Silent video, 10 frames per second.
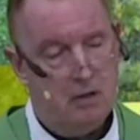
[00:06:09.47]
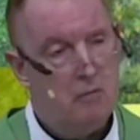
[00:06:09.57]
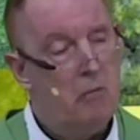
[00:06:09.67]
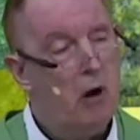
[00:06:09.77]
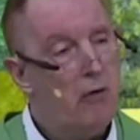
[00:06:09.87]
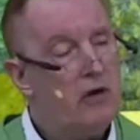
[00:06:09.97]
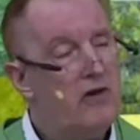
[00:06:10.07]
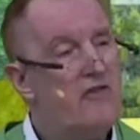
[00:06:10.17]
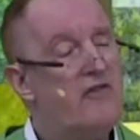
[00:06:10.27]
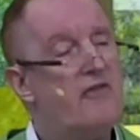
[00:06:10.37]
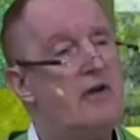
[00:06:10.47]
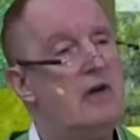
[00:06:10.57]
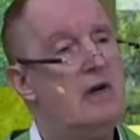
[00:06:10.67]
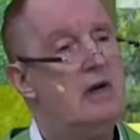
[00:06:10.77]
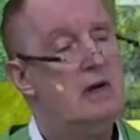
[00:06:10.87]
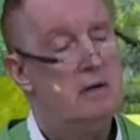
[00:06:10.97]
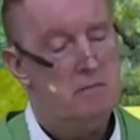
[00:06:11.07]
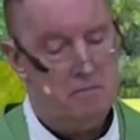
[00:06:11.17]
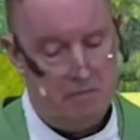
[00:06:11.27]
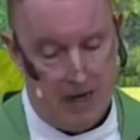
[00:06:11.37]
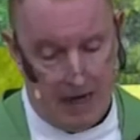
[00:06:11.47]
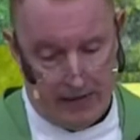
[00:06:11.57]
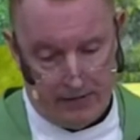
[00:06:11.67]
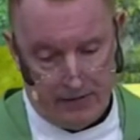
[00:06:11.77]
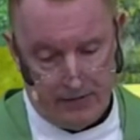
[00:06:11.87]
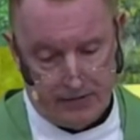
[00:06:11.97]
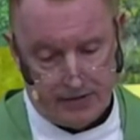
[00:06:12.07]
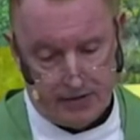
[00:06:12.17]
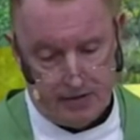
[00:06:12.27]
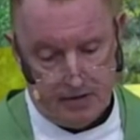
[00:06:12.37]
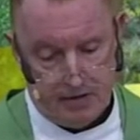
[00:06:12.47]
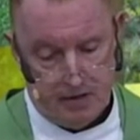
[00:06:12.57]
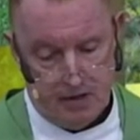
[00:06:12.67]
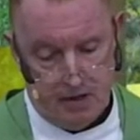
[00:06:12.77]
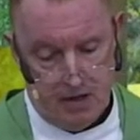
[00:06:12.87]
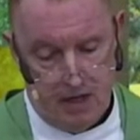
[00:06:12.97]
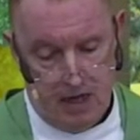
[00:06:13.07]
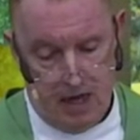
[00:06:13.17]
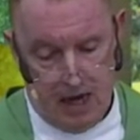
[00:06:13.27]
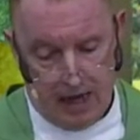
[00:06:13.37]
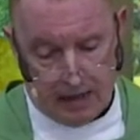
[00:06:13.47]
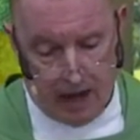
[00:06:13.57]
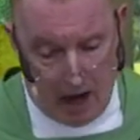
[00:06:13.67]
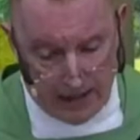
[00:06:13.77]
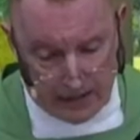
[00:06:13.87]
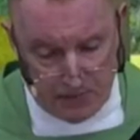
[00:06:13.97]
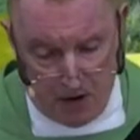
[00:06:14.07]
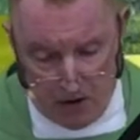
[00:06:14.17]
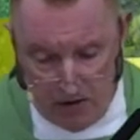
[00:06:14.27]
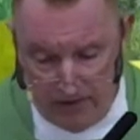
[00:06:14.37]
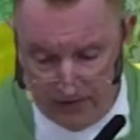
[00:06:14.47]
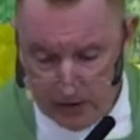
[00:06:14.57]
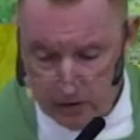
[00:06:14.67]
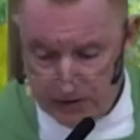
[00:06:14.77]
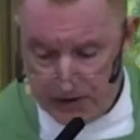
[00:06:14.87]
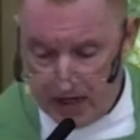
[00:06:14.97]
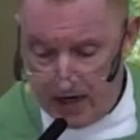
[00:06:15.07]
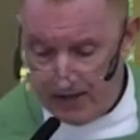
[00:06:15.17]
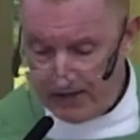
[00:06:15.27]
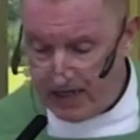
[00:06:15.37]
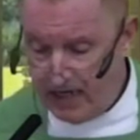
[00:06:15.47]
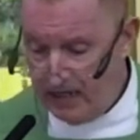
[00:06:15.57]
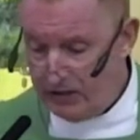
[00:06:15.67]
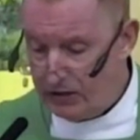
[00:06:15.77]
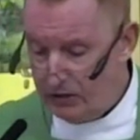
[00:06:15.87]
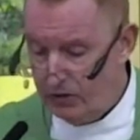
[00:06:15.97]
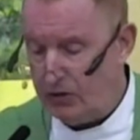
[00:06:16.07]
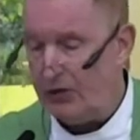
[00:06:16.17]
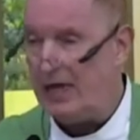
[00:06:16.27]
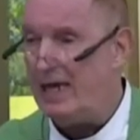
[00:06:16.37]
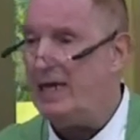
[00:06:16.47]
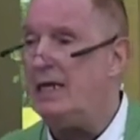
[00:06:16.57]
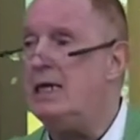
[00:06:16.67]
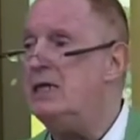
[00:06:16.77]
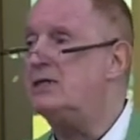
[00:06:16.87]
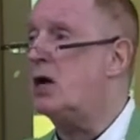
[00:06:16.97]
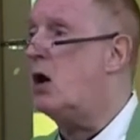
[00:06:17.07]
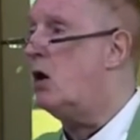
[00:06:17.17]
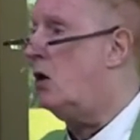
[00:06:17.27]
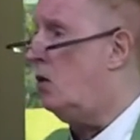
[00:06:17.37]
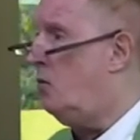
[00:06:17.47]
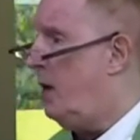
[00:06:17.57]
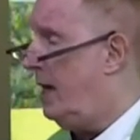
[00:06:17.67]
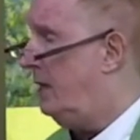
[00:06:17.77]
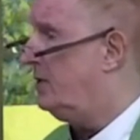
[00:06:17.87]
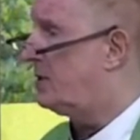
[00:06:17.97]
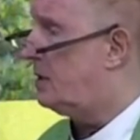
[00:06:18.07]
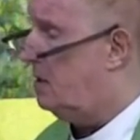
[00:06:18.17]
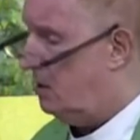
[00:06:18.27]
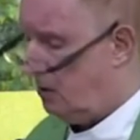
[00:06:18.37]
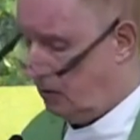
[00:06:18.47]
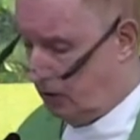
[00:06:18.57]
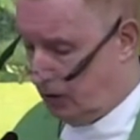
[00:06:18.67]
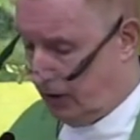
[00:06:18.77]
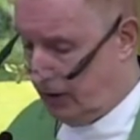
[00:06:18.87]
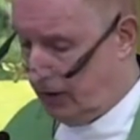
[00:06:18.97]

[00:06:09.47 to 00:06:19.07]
Motive matters. And God's motive towards us is good. It is always good.